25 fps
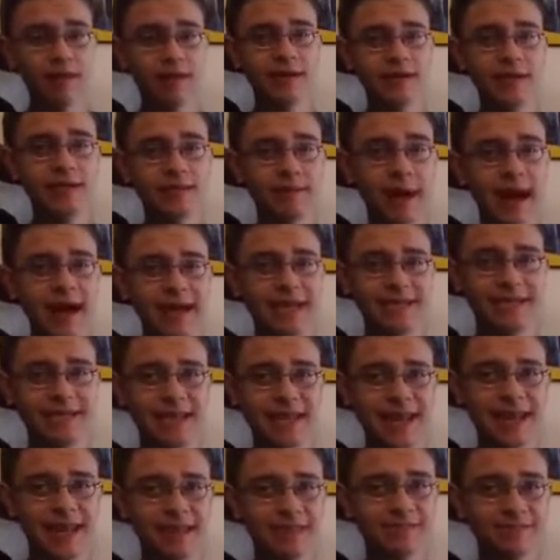really
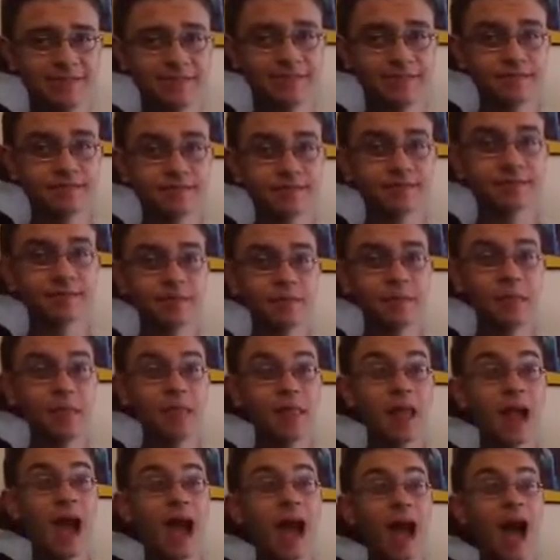spicy. Yeah. All right. I'm
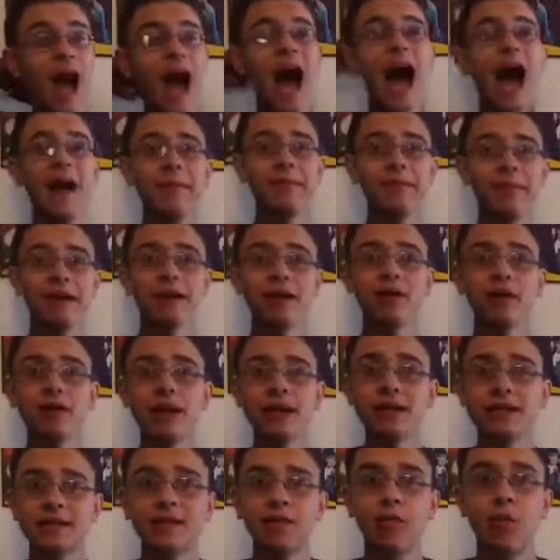gonna try the. Here, coconut. I'm gonna
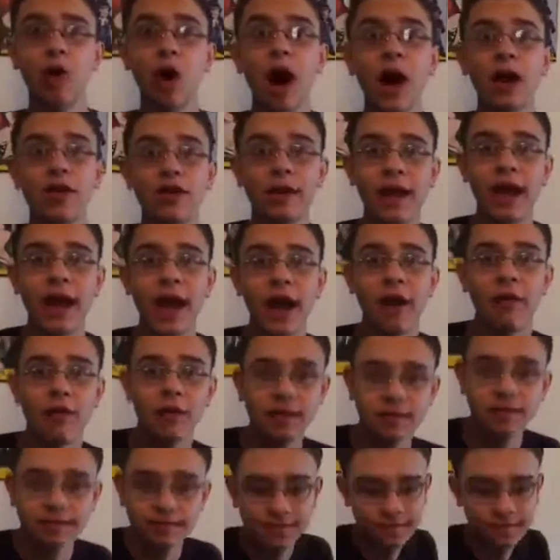go get some water now. Okay. I'm